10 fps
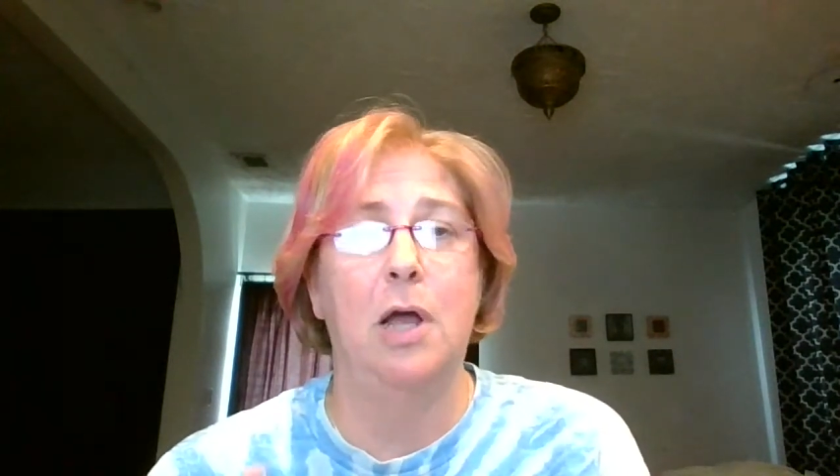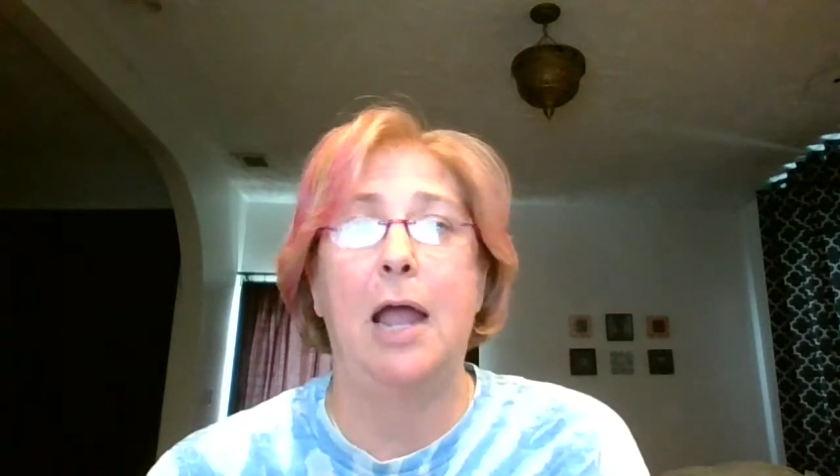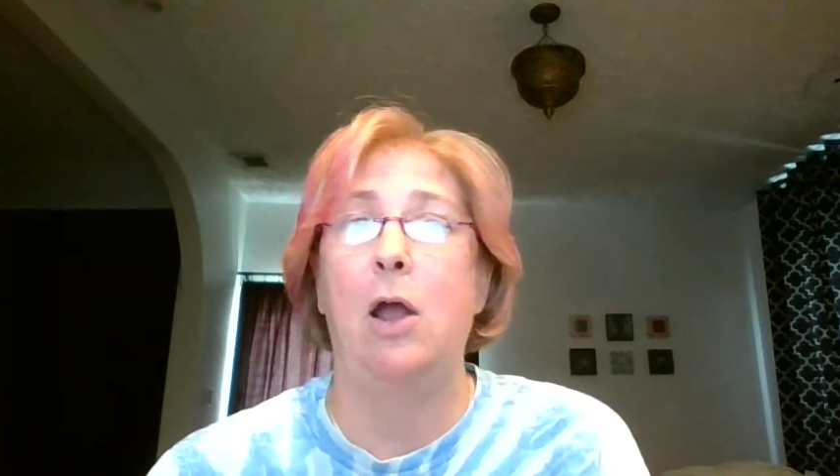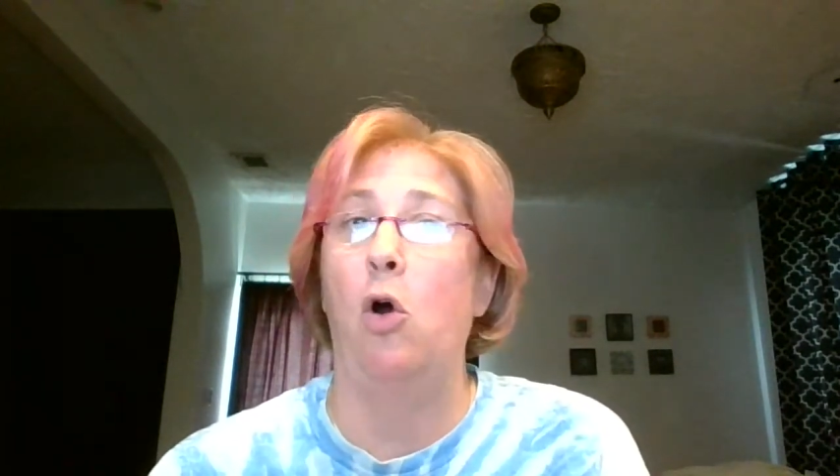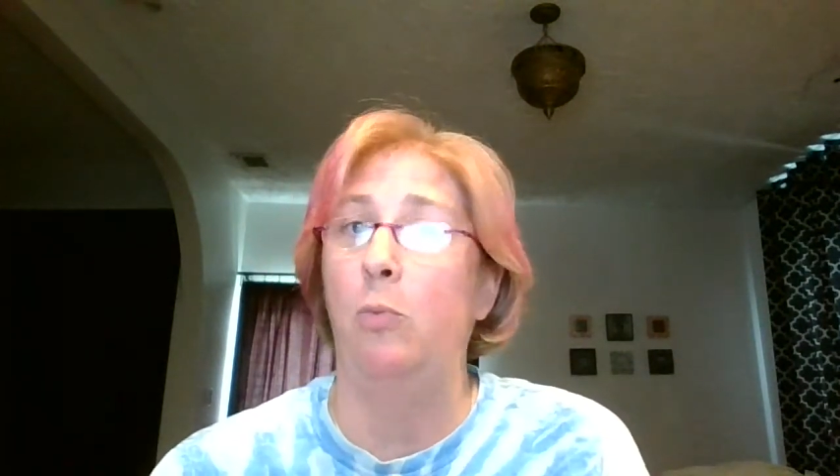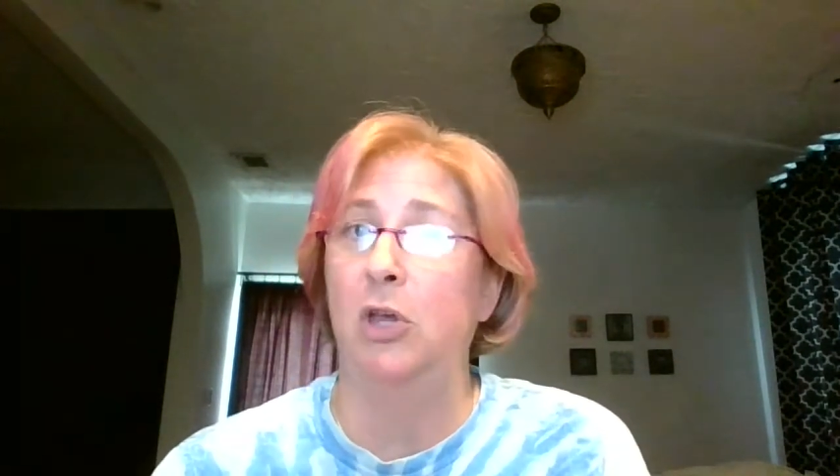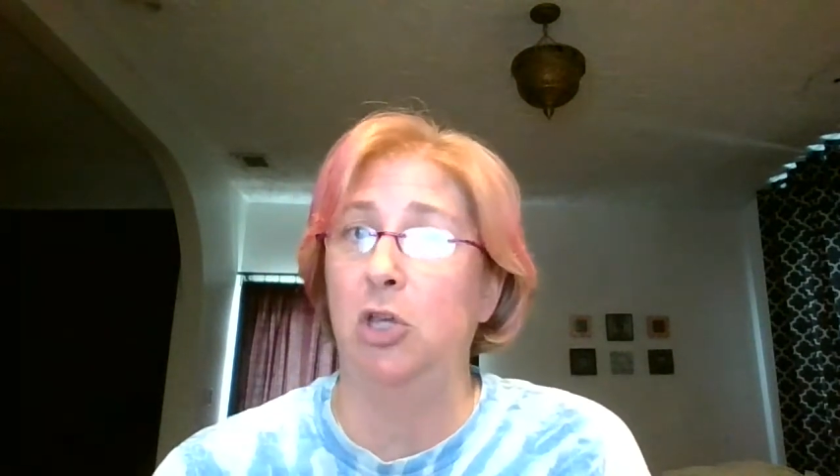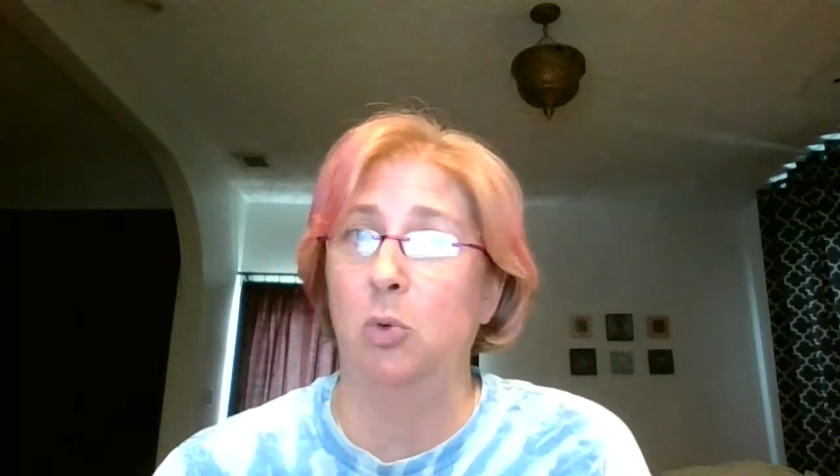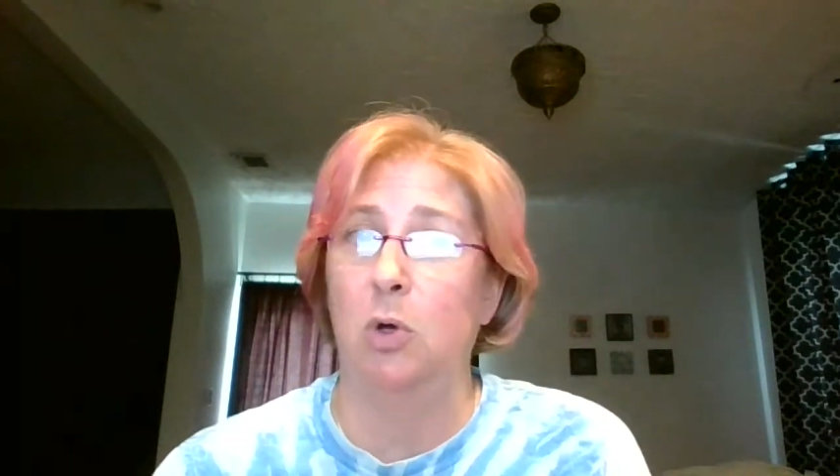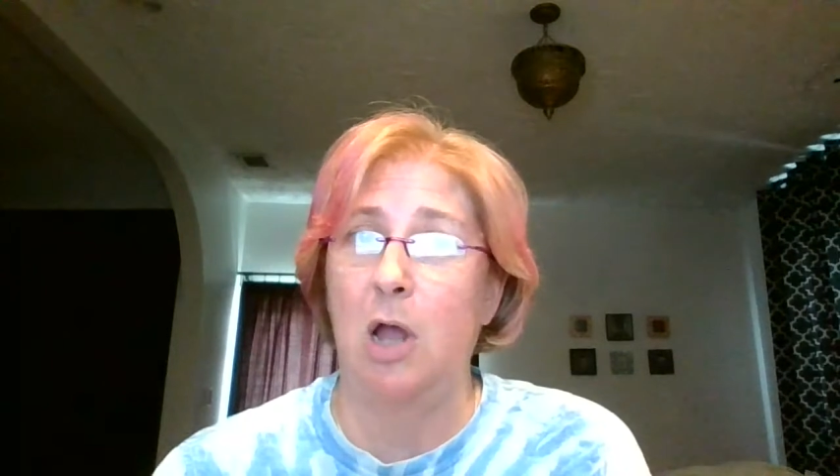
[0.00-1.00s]
I hope that
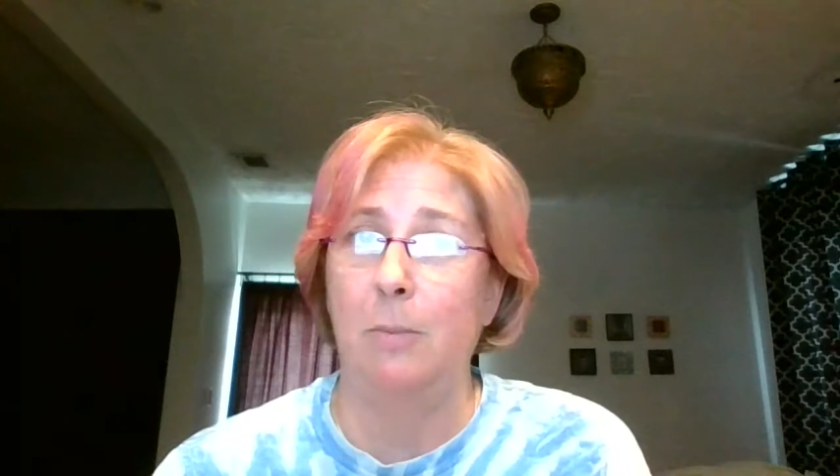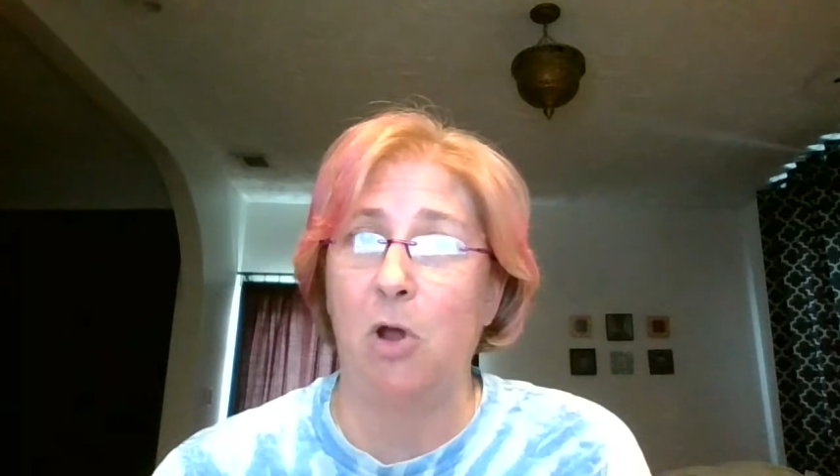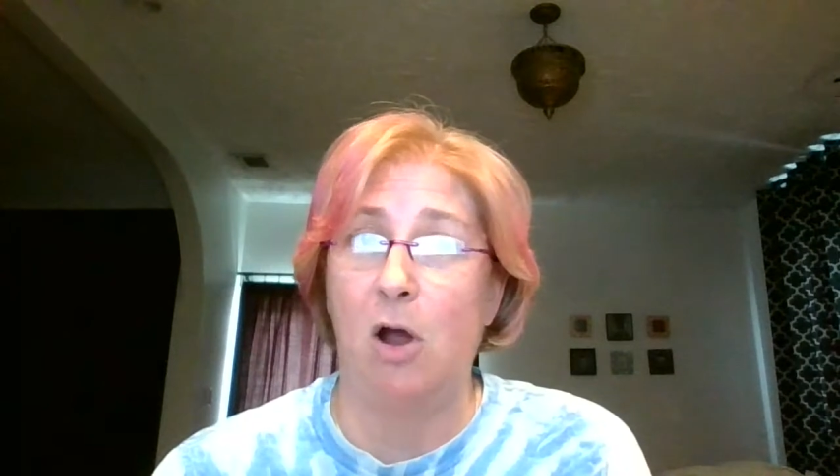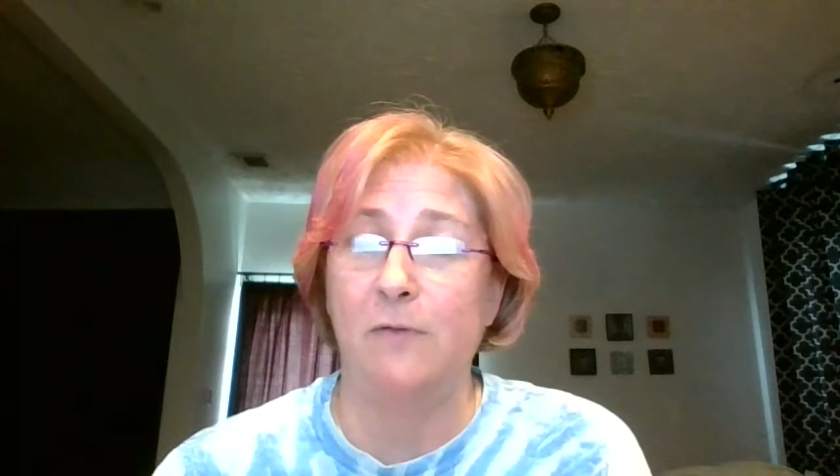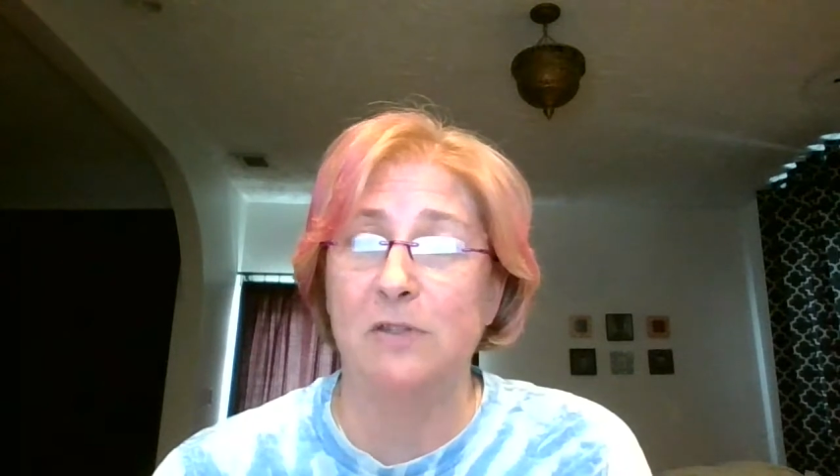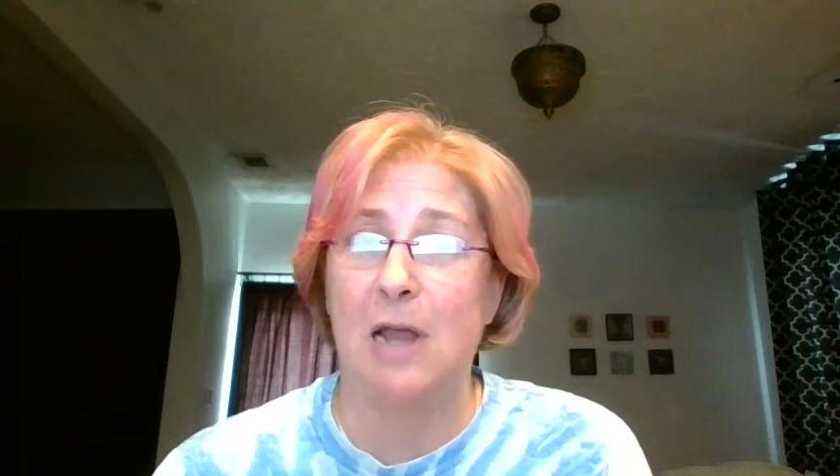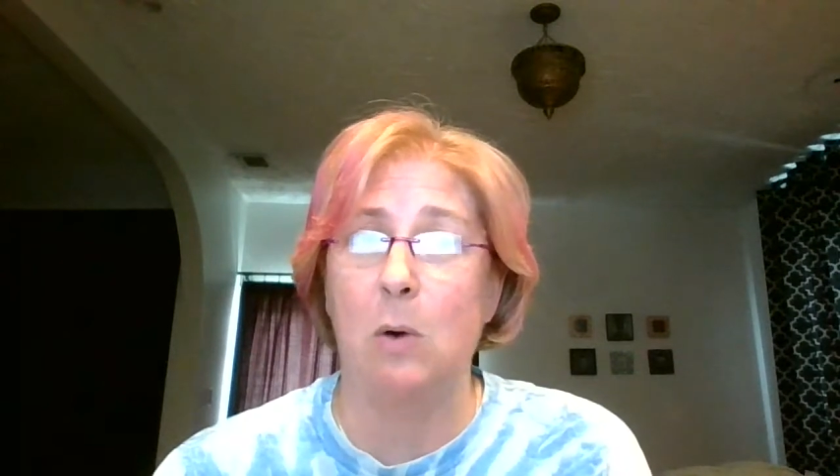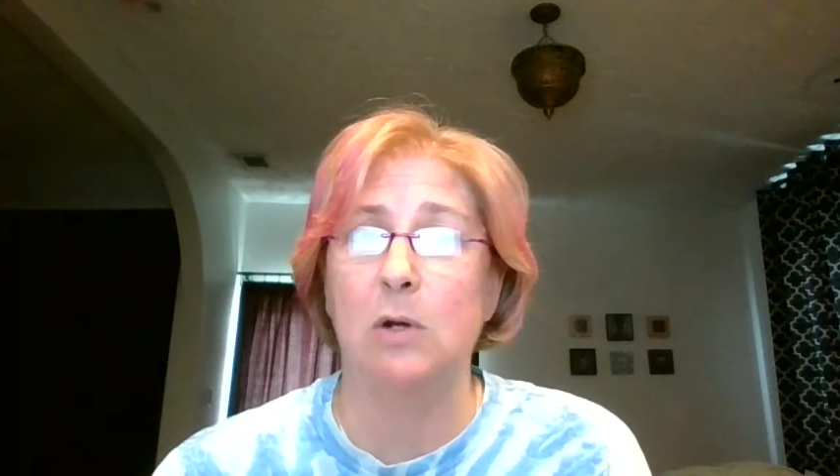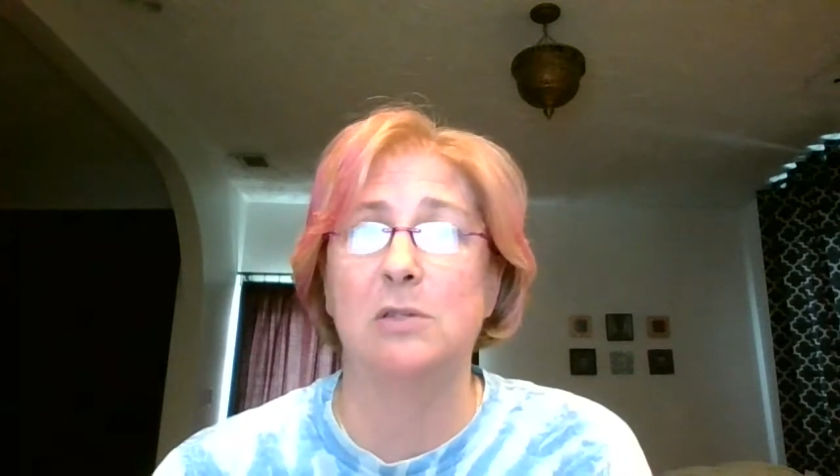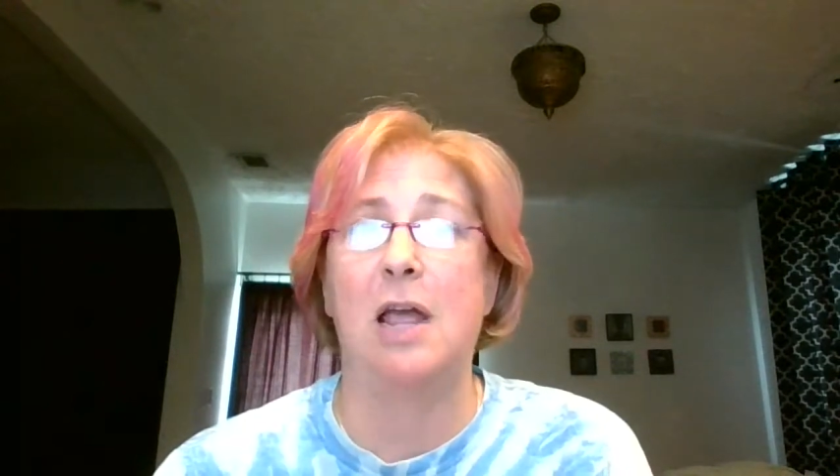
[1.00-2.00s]
you will come to office hours.